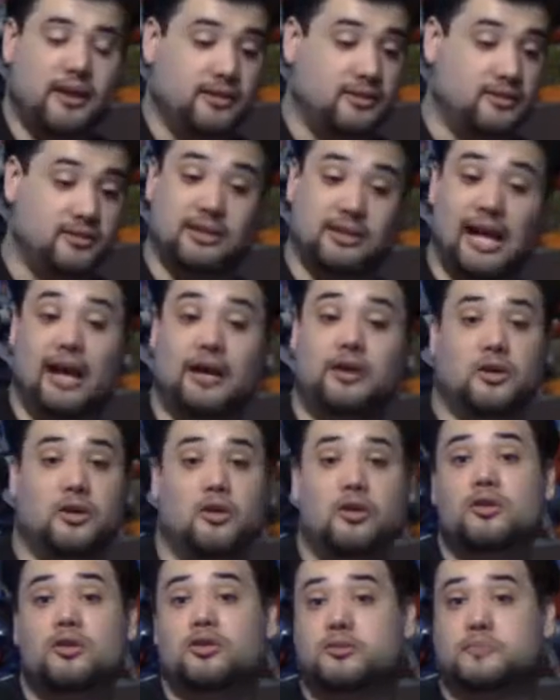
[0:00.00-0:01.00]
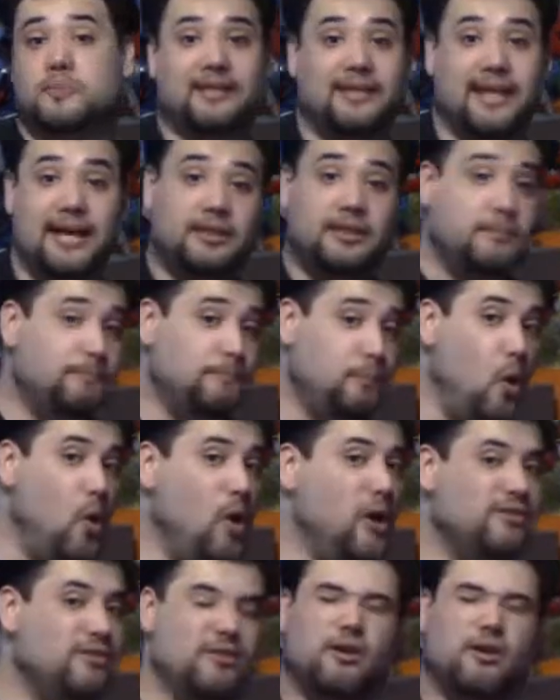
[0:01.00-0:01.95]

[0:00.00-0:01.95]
There's a lot of girls, but like the boys,